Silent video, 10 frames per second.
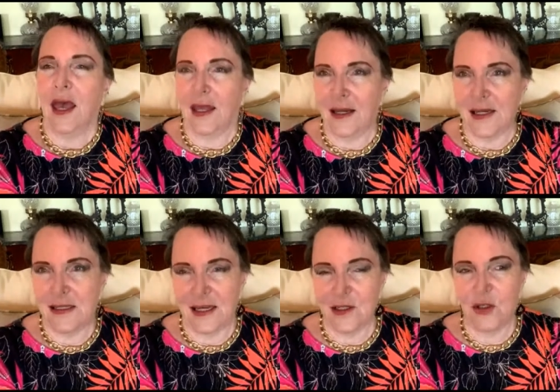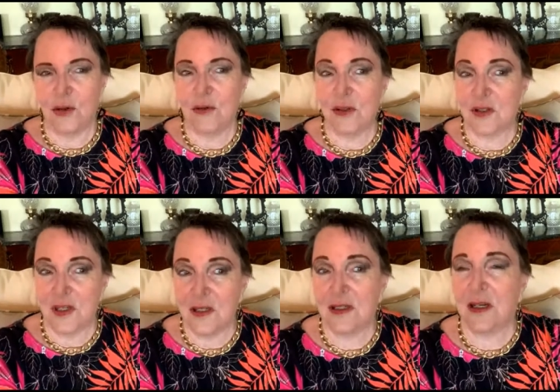And I said to the
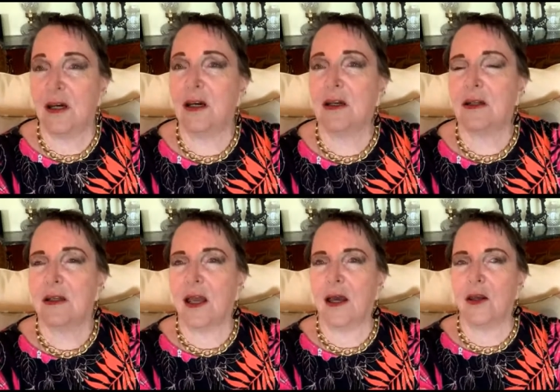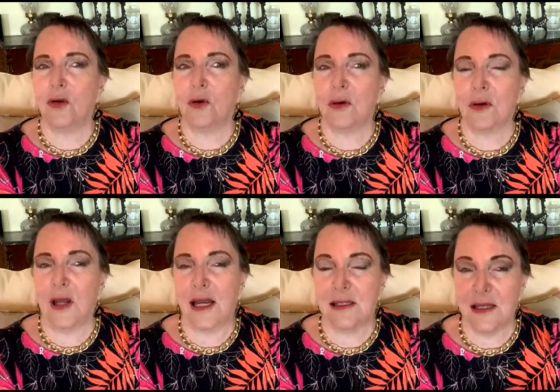sister,
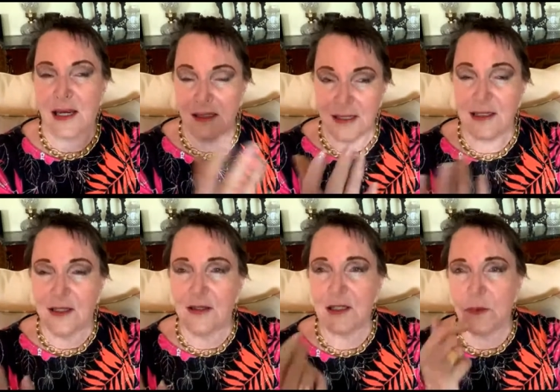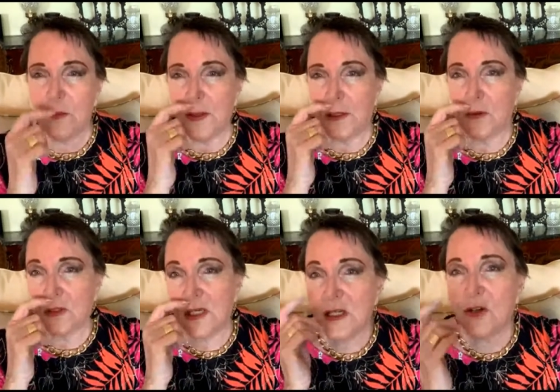I said to this woman, your
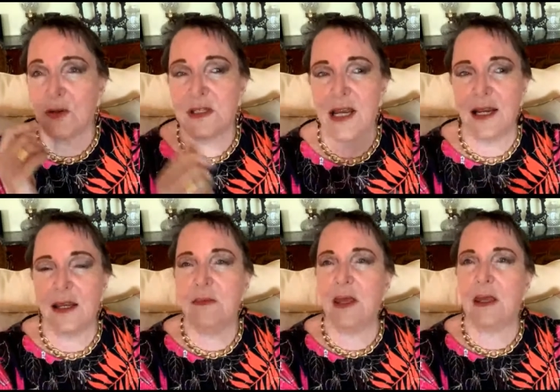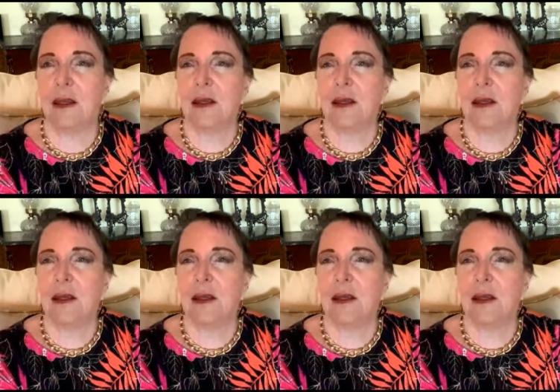sister is telling me